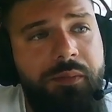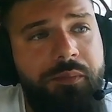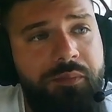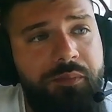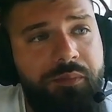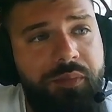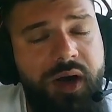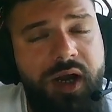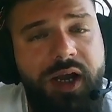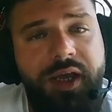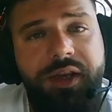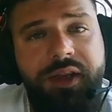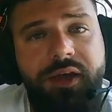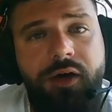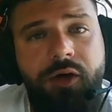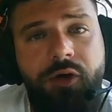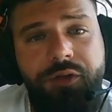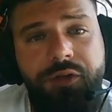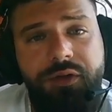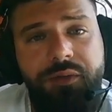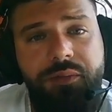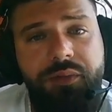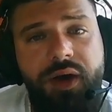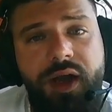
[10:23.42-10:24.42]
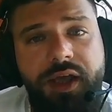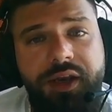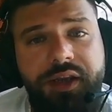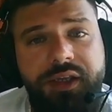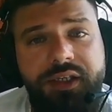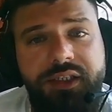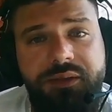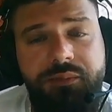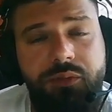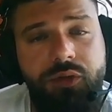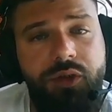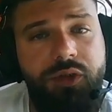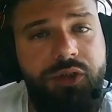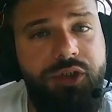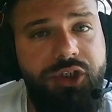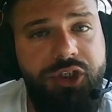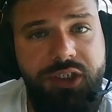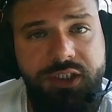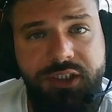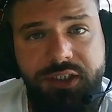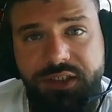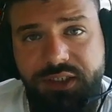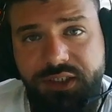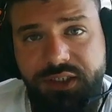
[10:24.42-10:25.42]
on the Binance blockchain
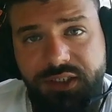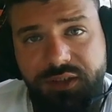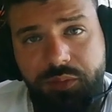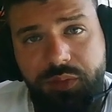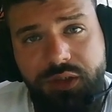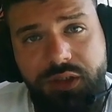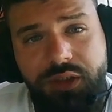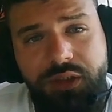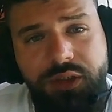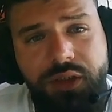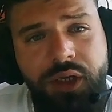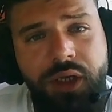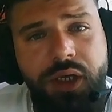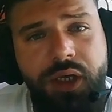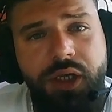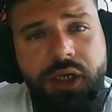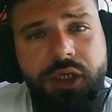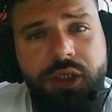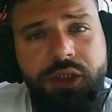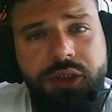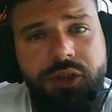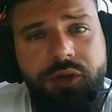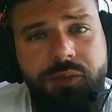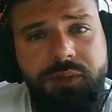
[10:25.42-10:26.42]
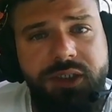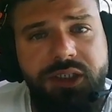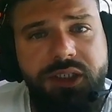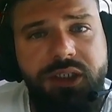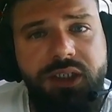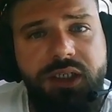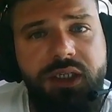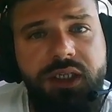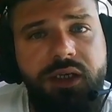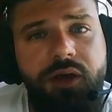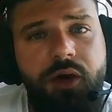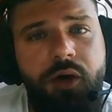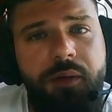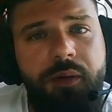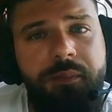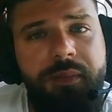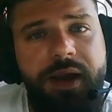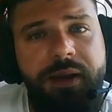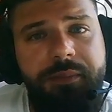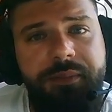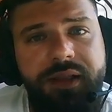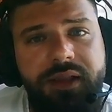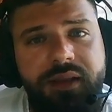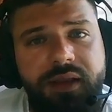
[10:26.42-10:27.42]
it is built. So basically on my
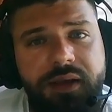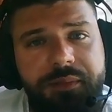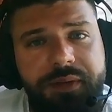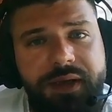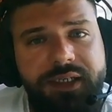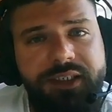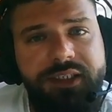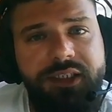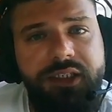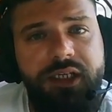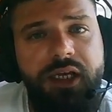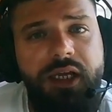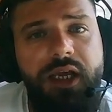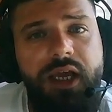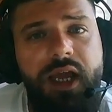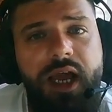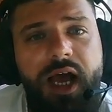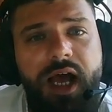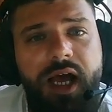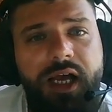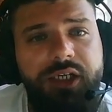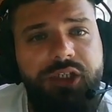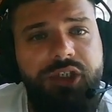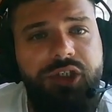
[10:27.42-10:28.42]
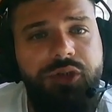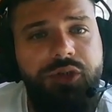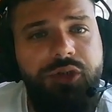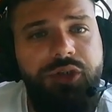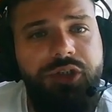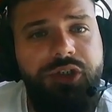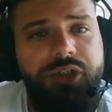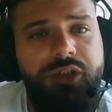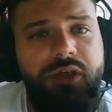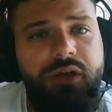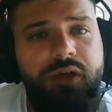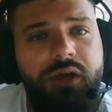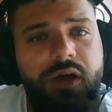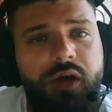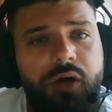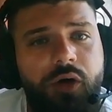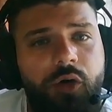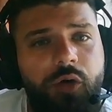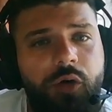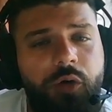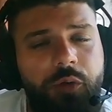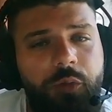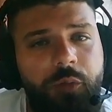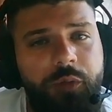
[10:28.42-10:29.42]
MetaMask, I should
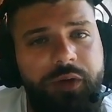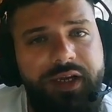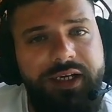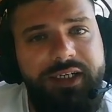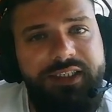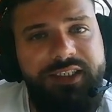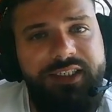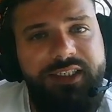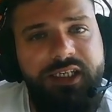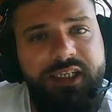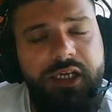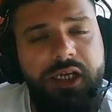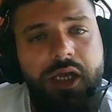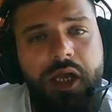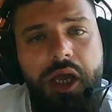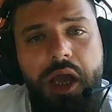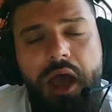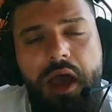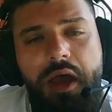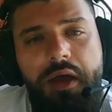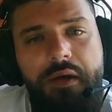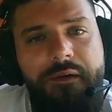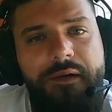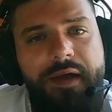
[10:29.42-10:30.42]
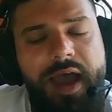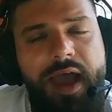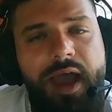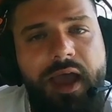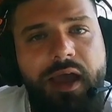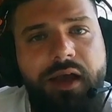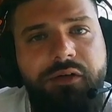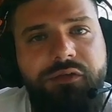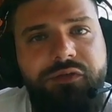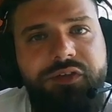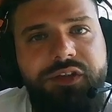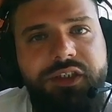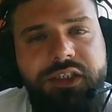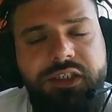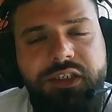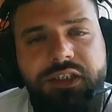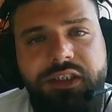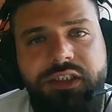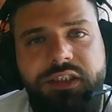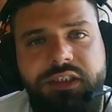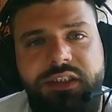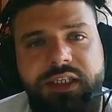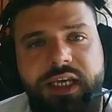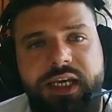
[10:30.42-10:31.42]
always have
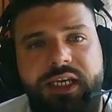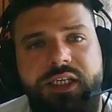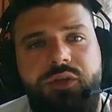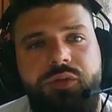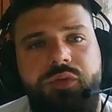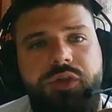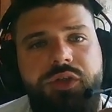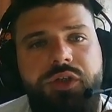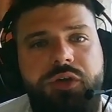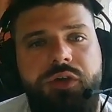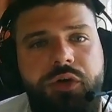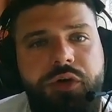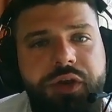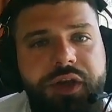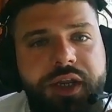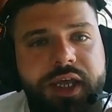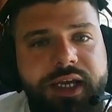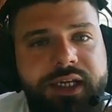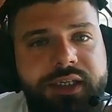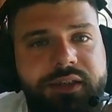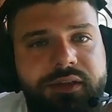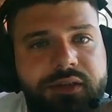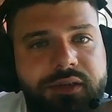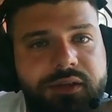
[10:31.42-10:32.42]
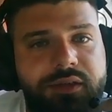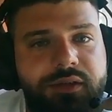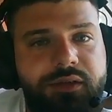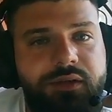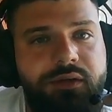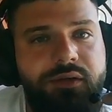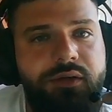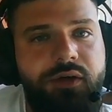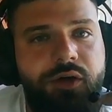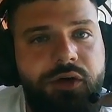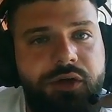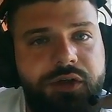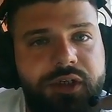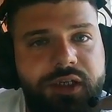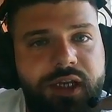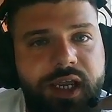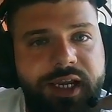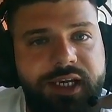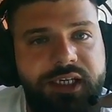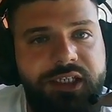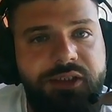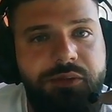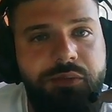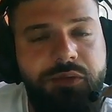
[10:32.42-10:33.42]
the network connected on
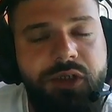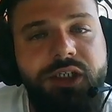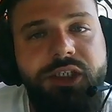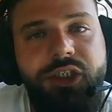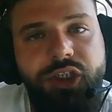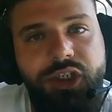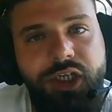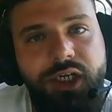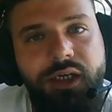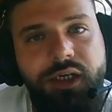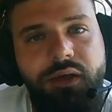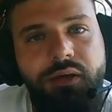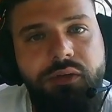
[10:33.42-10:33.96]
a smart chain.